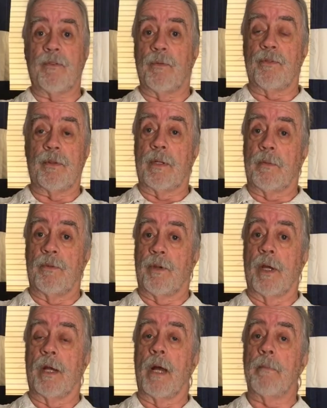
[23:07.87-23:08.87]
was
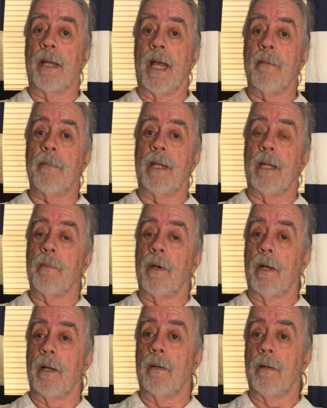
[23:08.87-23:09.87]
going to come and get me, and they were
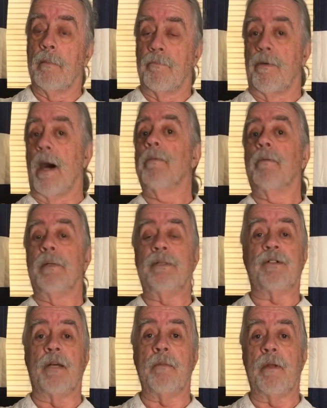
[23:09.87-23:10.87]
going to probably
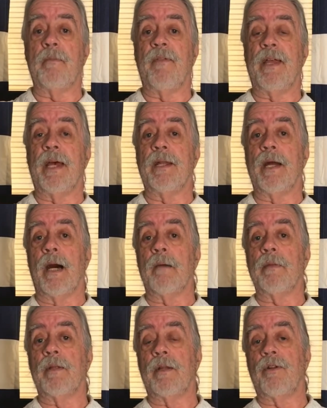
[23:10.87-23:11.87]
send me to Vietnam
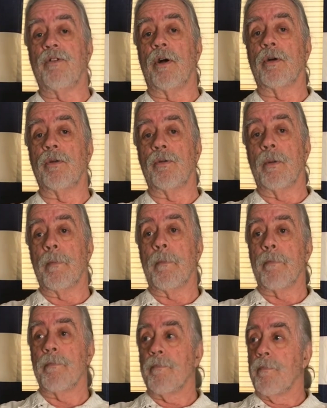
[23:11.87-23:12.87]
into the jungle.
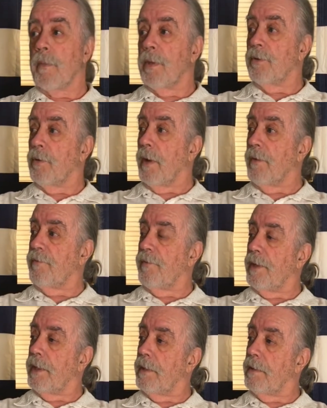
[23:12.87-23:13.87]
So I
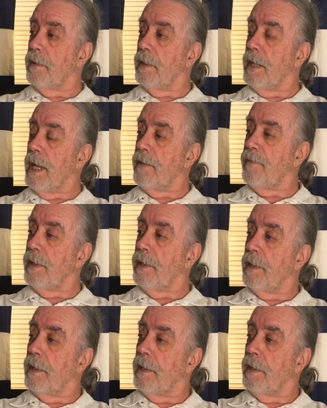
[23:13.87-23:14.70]
figured the Navy